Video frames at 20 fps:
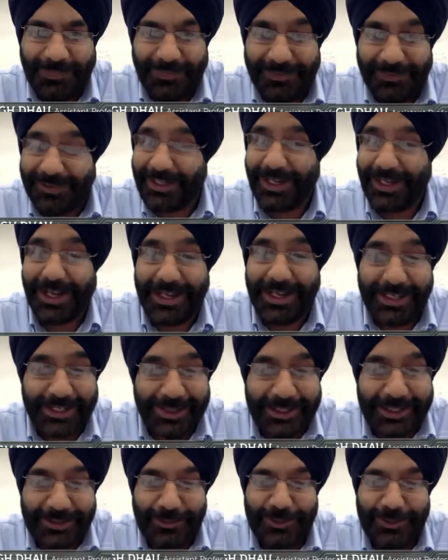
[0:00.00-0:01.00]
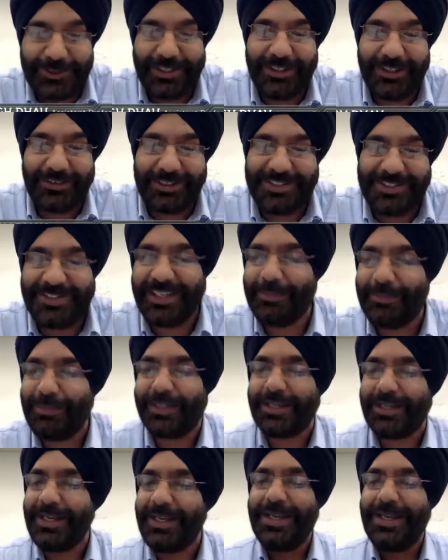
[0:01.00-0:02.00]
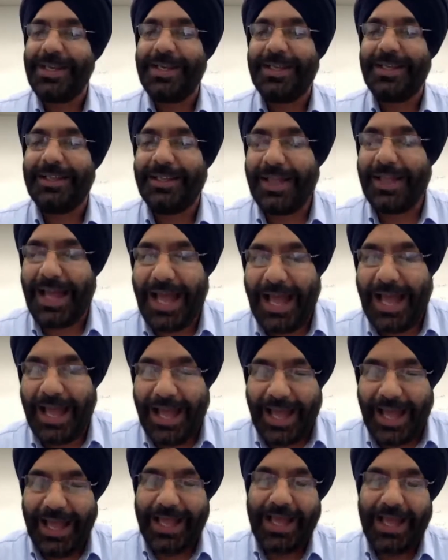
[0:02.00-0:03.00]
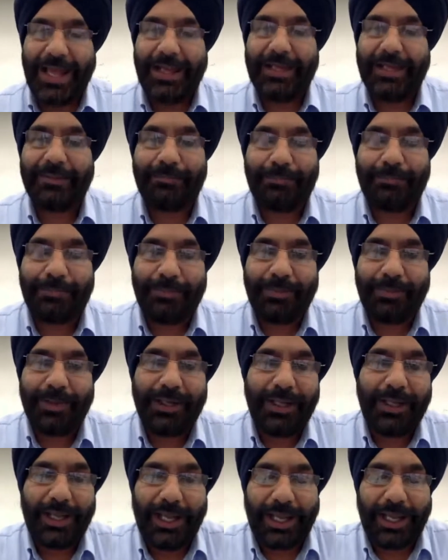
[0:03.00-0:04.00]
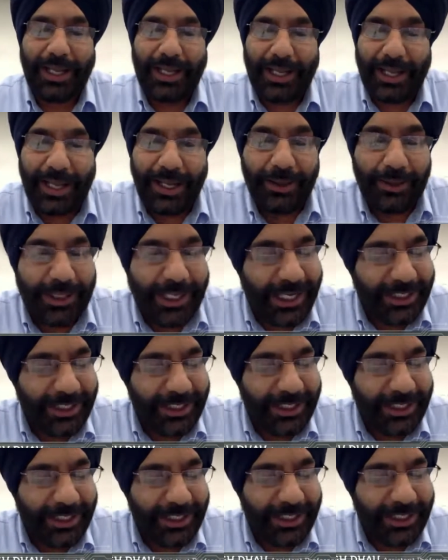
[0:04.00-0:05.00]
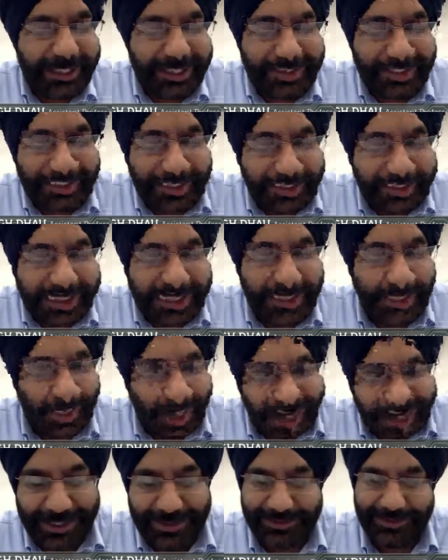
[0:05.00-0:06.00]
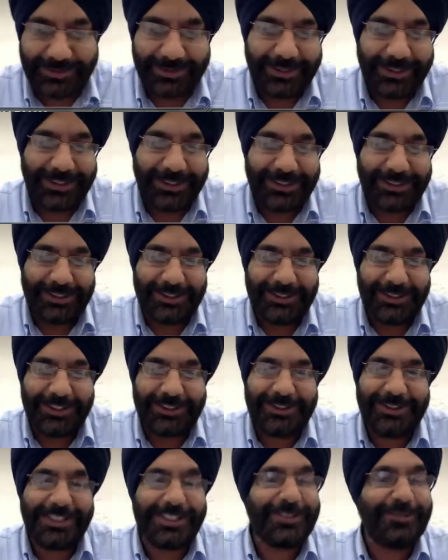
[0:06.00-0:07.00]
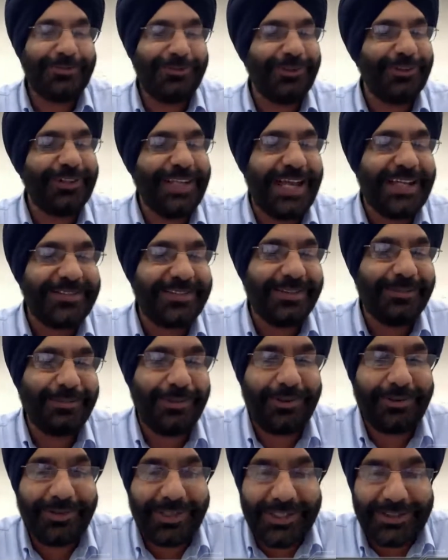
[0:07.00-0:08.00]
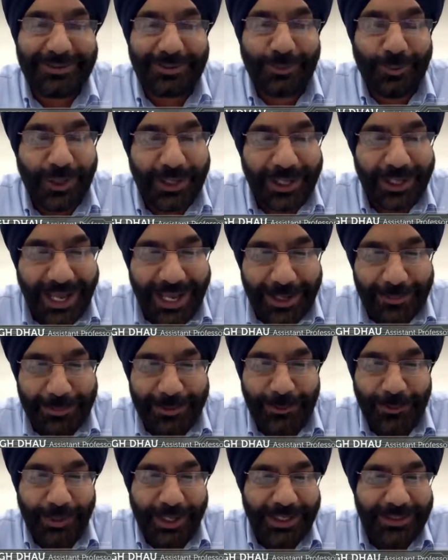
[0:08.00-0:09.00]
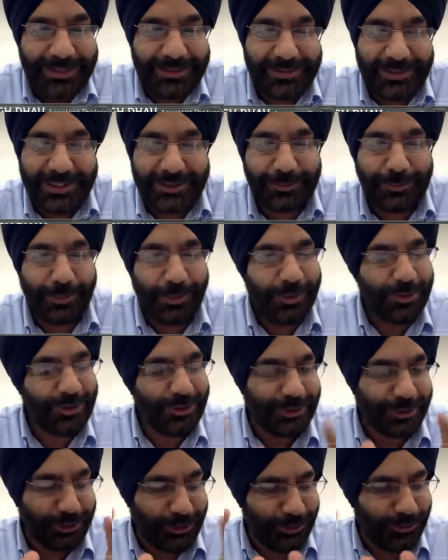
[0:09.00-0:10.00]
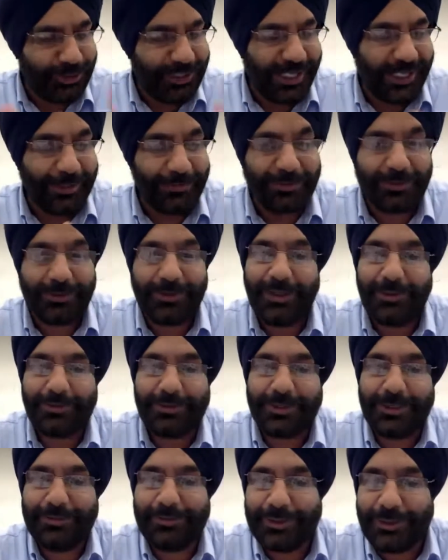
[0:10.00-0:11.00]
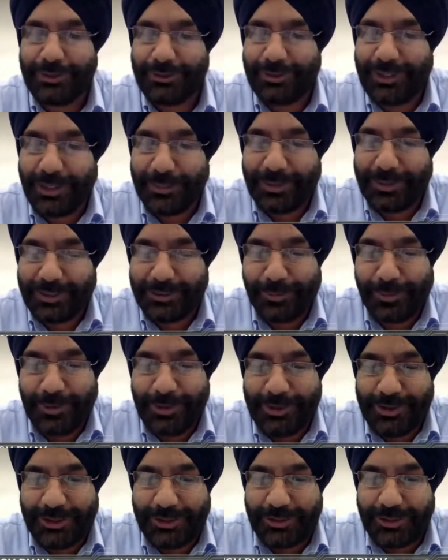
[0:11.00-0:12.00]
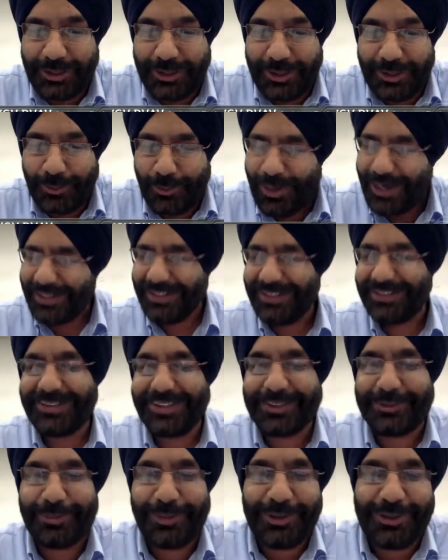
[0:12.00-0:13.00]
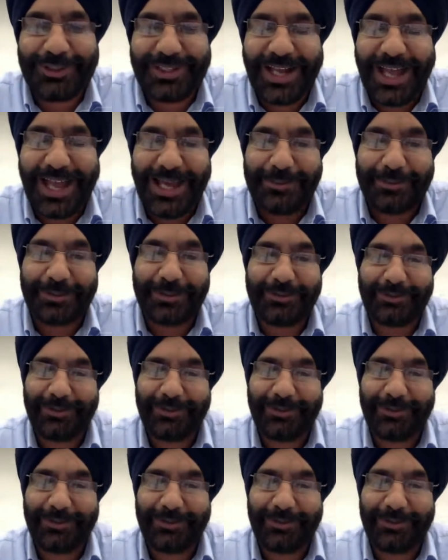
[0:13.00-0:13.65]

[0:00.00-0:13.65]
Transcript: Yeah, it was interesting, but I actually saw this movie twice, just for that simple reason. What happened? Why this explosion? 2 times. So there was 2-time explosion. Why this explosion happened?